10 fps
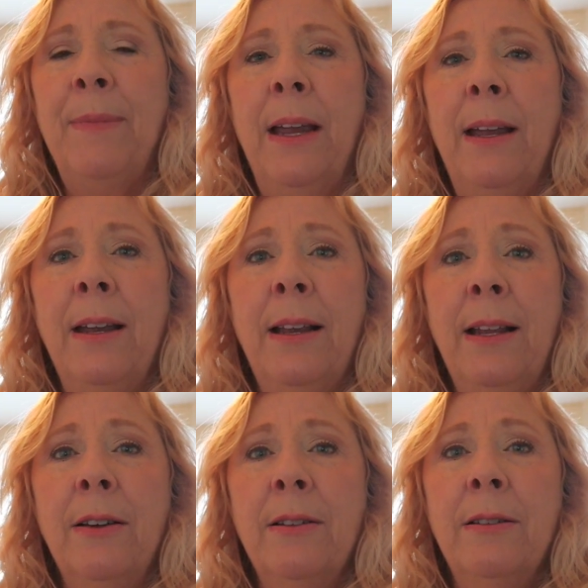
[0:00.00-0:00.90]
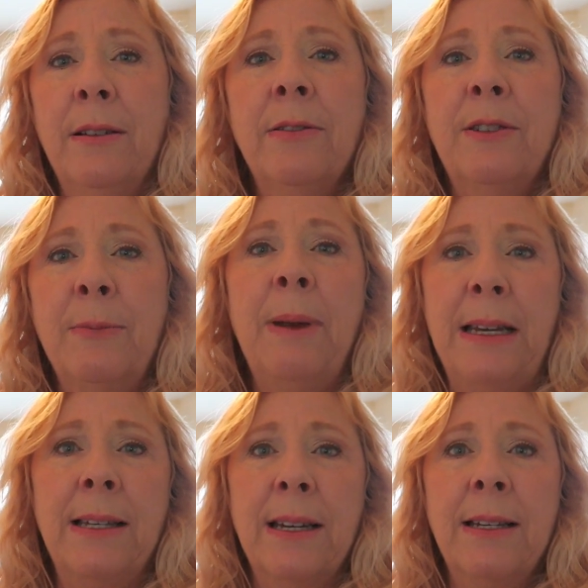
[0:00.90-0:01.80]
there's some
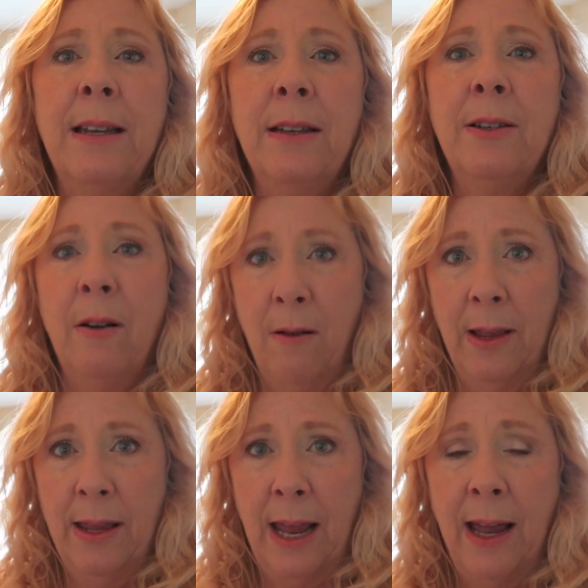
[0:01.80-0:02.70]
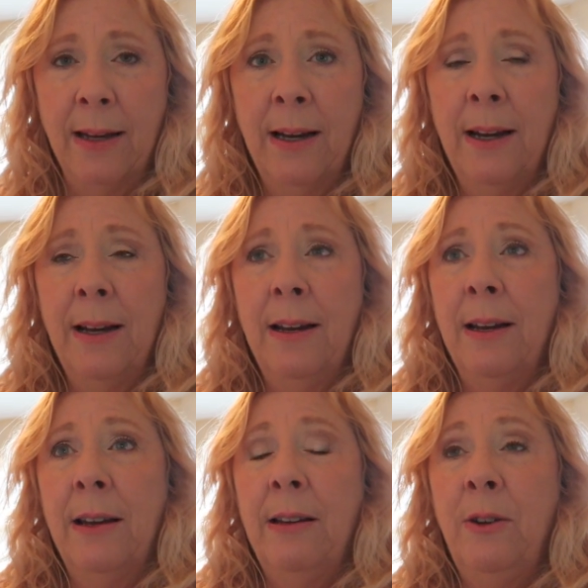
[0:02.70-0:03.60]
basics to all of that.
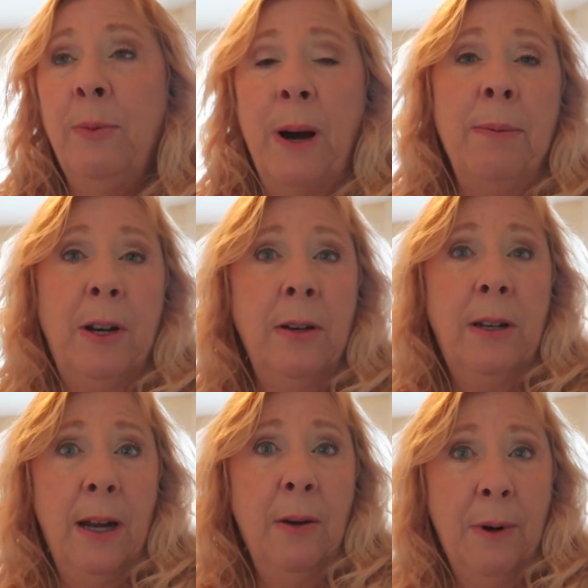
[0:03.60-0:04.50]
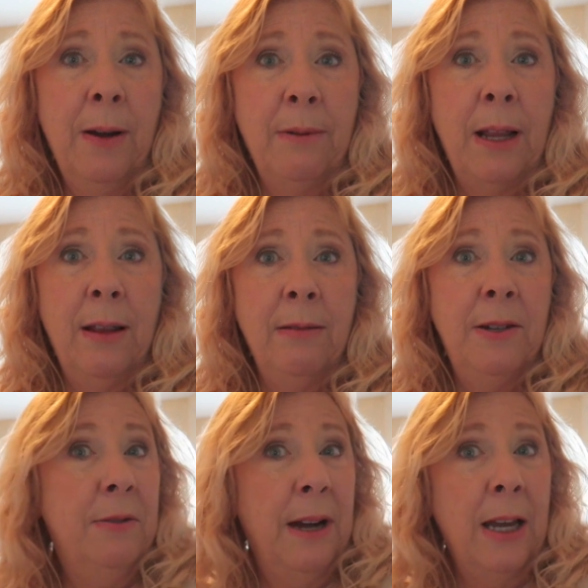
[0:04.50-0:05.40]
You probably could get away with
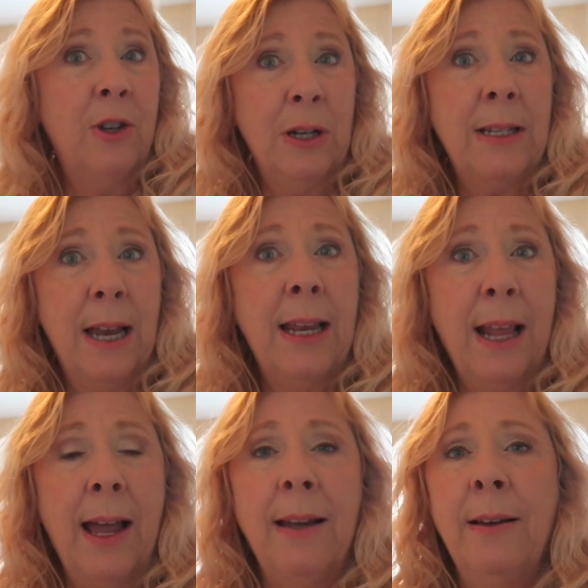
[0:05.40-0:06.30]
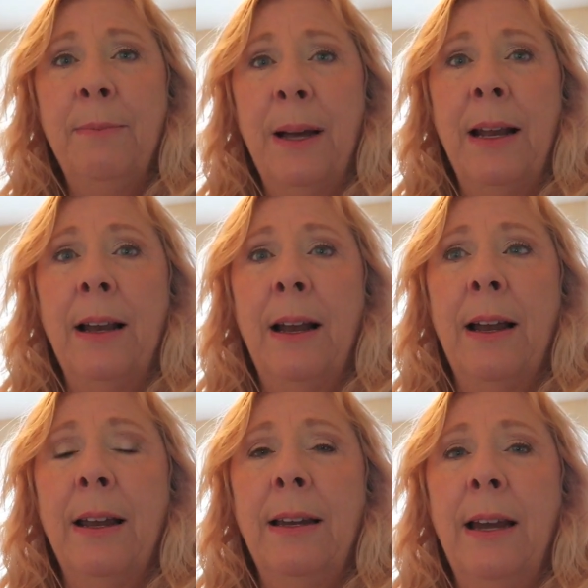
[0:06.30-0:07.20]
doing it just like that, but
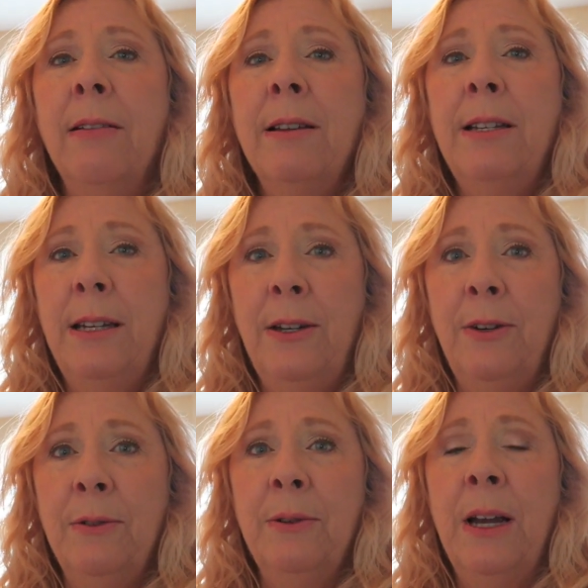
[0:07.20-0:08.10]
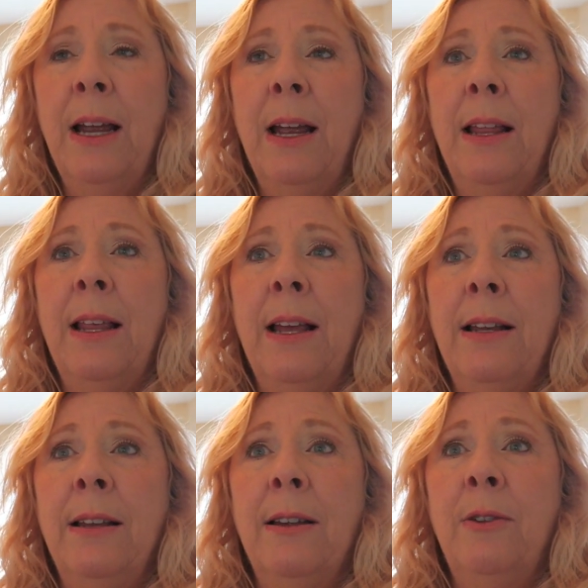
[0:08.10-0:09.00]
I guarantee you
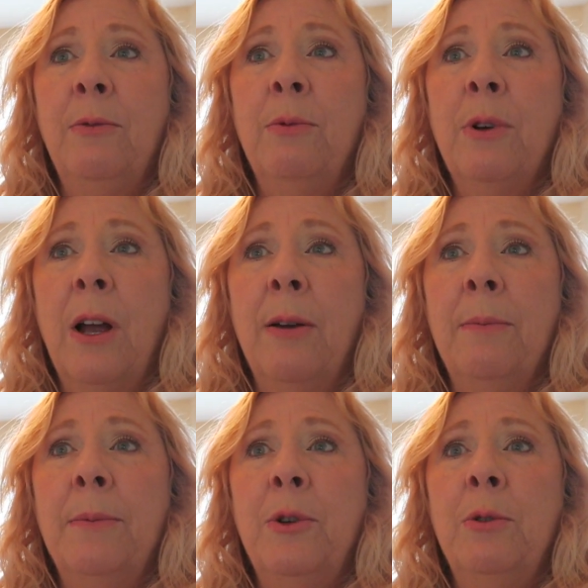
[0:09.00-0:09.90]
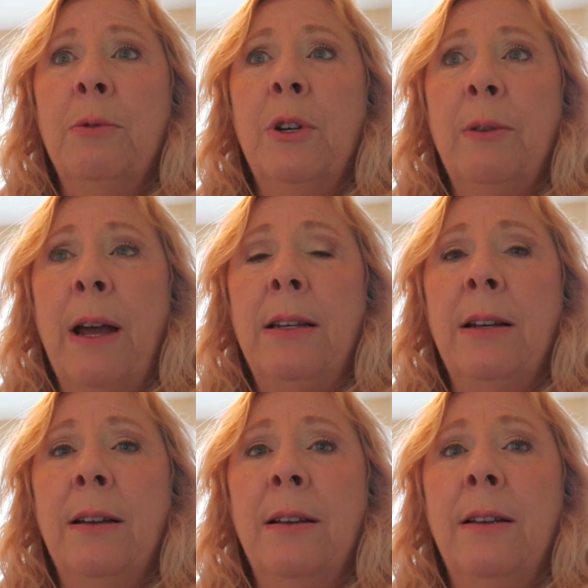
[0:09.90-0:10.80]
that you will come to regret
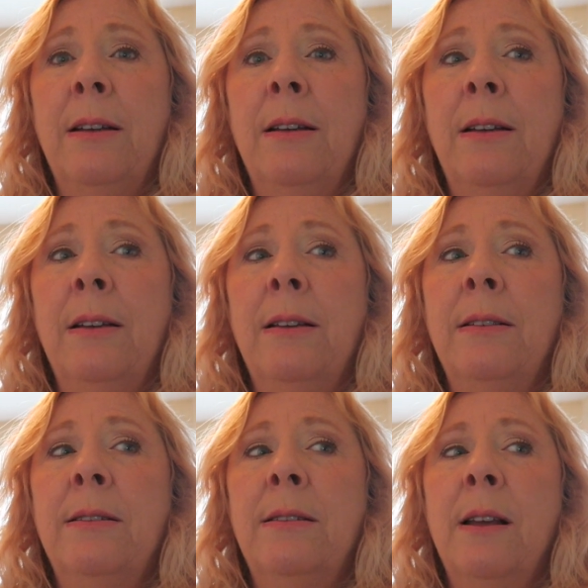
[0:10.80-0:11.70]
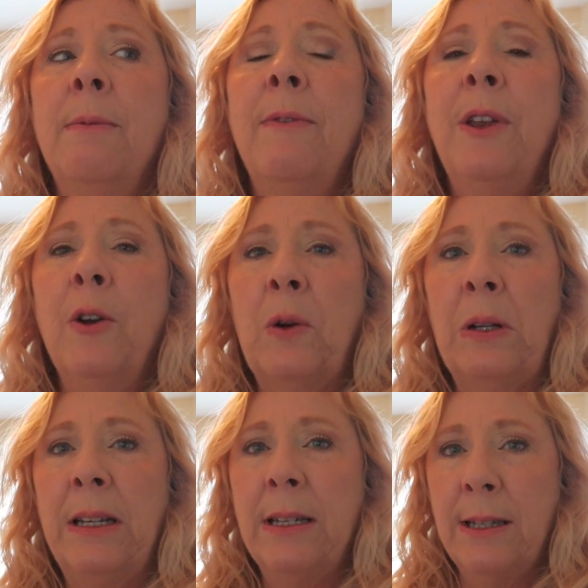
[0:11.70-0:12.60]
some of the
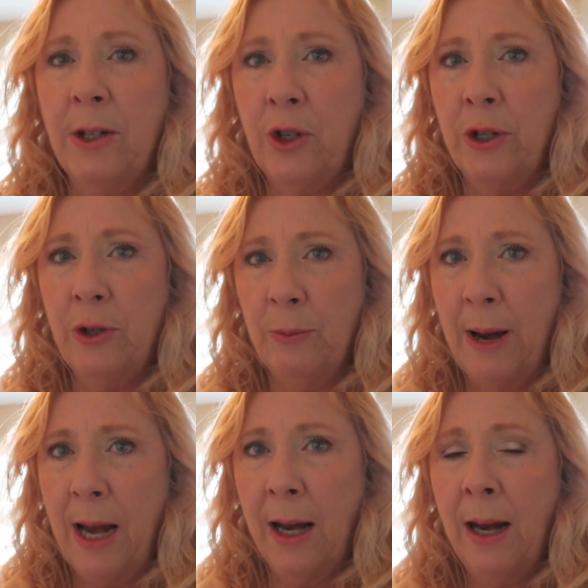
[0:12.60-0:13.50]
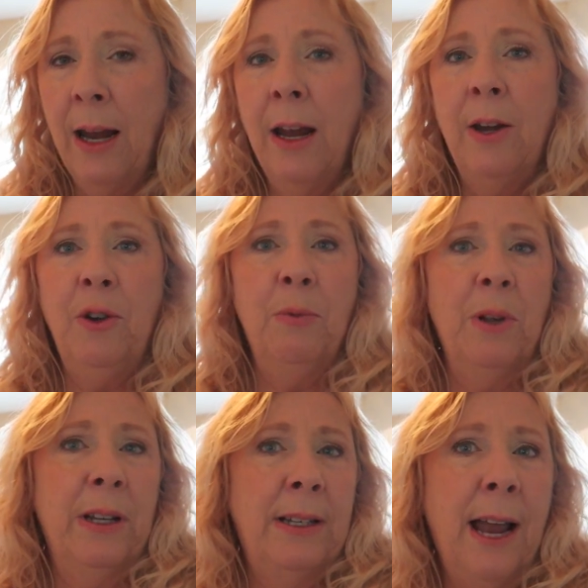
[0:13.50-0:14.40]
early decisions you make. You
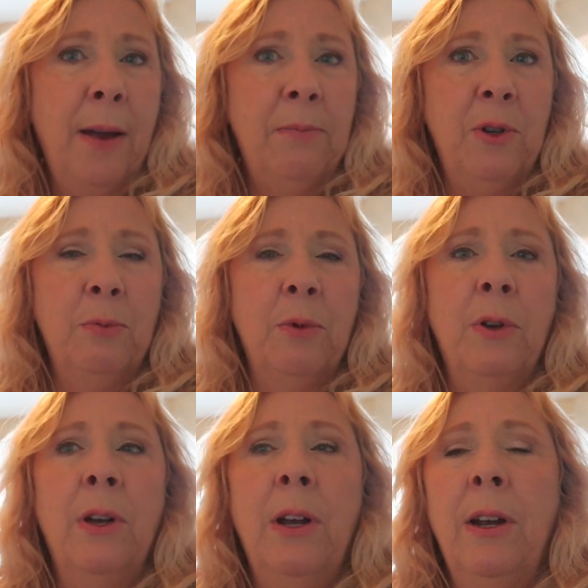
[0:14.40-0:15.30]
will adapt, you will